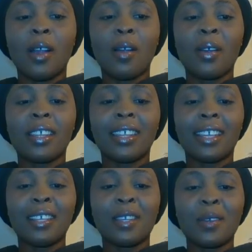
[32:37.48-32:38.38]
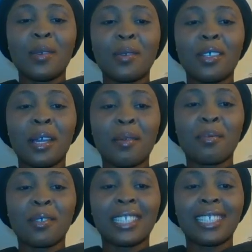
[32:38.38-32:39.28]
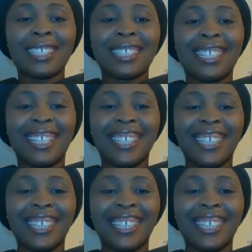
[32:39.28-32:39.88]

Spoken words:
All right, thank you. You can proceed.